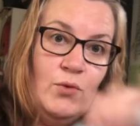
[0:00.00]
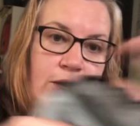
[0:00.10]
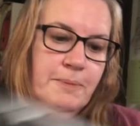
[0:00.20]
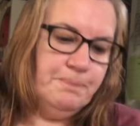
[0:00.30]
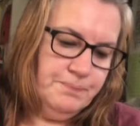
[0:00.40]
way.
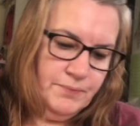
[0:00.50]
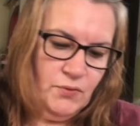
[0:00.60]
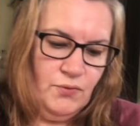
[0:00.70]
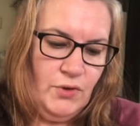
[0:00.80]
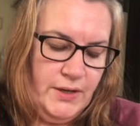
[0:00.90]

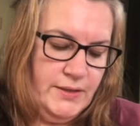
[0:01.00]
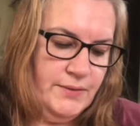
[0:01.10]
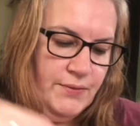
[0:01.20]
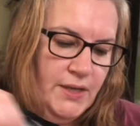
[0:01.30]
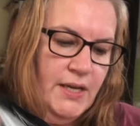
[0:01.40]
Right,
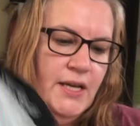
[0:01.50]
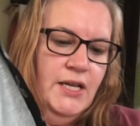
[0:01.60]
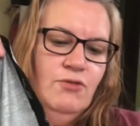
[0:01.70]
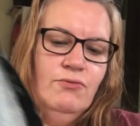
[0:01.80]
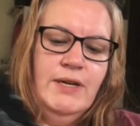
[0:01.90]

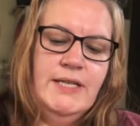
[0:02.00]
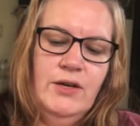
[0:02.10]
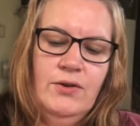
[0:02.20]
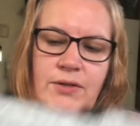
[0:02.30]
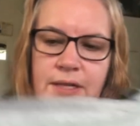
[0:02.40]

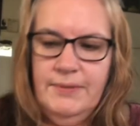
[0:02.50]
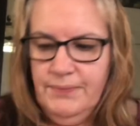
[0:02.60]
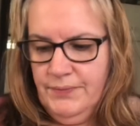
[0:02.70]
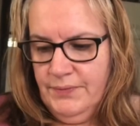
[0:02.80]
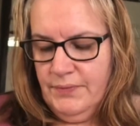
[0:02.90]
righty-ho then.
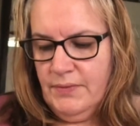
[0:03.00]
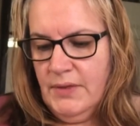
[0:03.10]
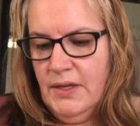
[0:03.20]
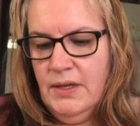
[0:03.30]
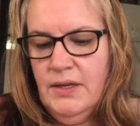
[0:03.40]

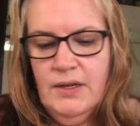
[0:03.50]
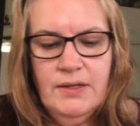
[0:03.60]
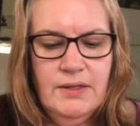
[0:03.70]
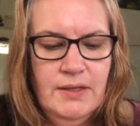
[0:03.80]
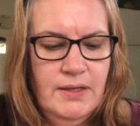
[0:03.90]

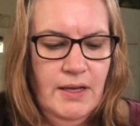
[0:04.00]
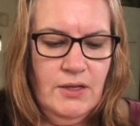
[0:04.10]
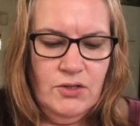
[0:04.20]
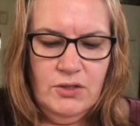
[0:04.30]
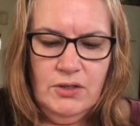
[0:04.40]
So then that
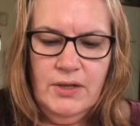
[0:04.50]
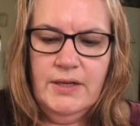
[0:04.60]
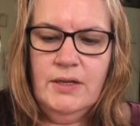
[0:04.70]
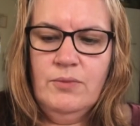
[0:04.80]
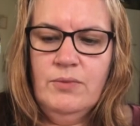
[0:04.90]
should line
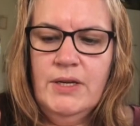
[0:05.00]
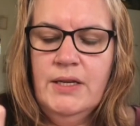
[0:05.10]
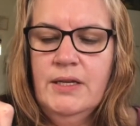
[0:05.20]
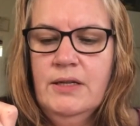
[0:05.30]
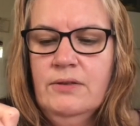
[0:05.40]
up
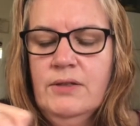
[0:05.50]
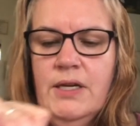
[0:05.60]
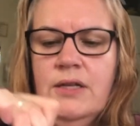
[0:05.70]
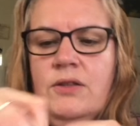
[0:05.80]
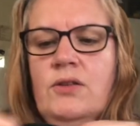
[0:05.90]
here
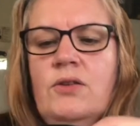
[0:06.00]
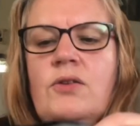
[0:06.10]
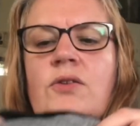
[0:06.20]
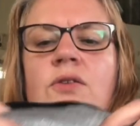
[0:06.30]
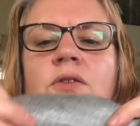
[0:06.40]
at the
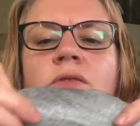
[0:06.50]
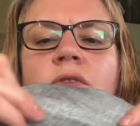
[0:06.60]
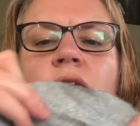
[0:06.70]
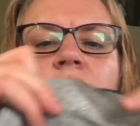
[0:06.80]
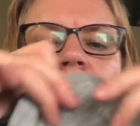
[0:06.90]
curve.
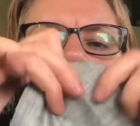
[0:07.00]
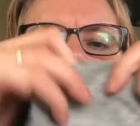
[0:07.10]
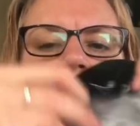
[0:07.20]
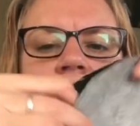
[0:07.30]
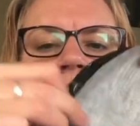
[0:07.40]
Oh, look at
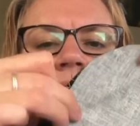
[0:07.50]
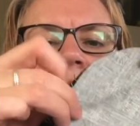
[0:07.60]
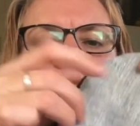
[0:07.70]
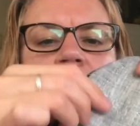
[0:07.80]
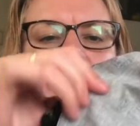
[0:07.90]
that, it
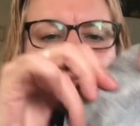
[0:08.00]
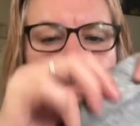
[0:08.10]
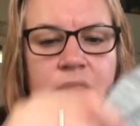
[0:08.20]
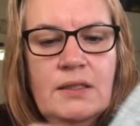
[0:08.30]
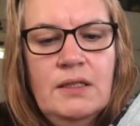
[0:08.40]
is.
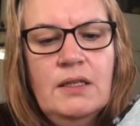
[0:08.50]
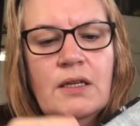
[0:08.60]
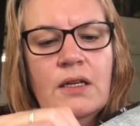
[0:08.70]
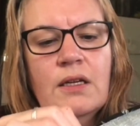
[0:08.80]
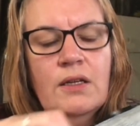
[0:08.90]

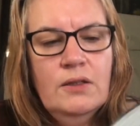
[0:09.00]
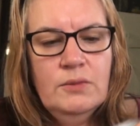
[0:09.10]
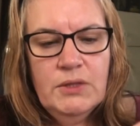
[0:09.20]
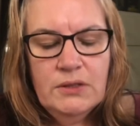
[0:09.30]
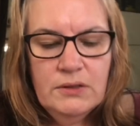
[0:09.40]
Oh
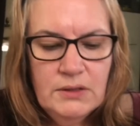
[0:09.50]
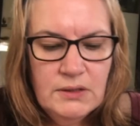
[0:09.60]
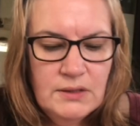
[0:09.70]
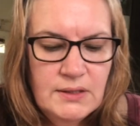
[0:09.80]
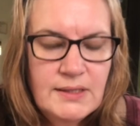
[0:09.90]
my
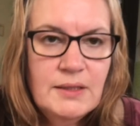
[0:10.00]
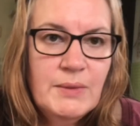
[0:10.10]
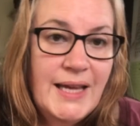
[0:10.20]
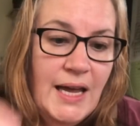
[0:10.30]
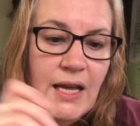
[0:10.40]
goodness, is
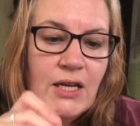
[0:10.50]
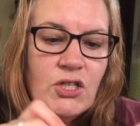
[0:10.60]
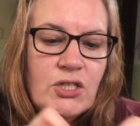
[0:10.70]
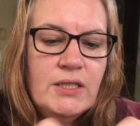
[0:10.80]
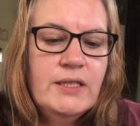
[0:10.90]
something
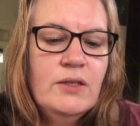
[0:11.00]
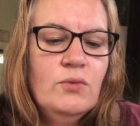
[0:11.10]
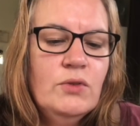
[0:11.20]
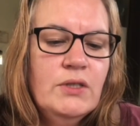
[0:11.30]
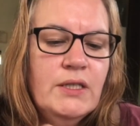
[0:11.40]
actually
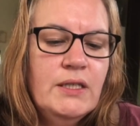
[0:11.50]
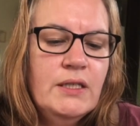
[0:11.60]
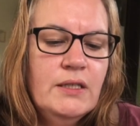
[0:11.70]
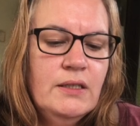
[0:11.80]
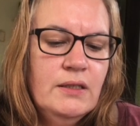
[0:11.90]

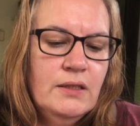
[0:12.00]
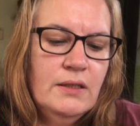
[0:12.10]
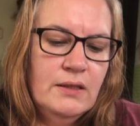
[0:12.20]
working?